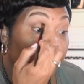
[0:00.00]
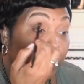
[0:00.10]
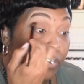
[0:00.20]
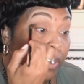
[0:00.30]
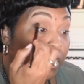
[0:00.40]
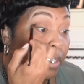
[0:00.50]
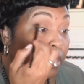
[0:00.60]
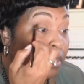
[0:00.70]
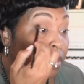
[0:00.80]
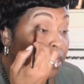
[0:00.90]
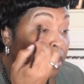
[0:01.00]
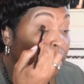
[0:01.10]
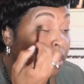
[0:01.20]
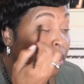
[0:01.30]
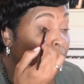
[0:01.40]
with this
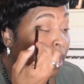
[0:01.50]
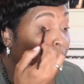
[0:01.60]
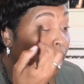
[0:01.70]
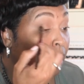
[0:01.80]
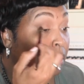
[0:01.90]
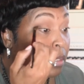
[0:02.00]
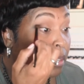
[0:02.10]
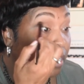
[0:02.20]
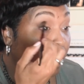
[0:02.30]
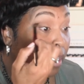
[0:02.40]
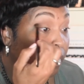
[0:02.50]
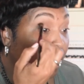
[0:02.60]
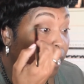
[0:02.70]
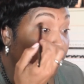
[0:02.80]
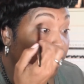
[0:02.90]
and see how
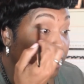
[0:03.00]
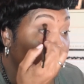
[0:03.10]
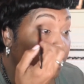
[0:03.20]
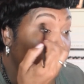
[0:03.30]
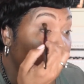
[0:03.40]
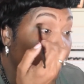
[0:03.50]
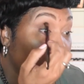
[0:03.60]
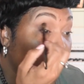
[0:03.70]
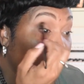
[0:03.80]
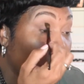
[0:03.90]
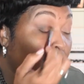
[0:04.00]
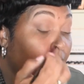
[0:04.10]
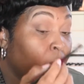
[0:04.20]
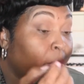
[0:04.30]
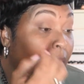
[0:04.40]
that works.
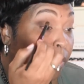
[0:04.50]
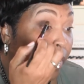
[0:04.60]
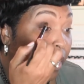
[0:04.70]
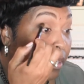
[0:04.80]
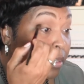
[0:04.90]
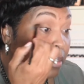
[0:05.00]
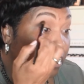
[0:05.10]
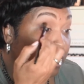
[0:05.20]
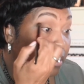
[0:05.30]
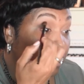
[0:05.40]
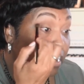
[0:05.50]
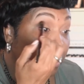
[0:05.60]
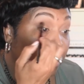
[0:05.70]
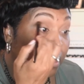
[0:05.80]
And by the way, this is the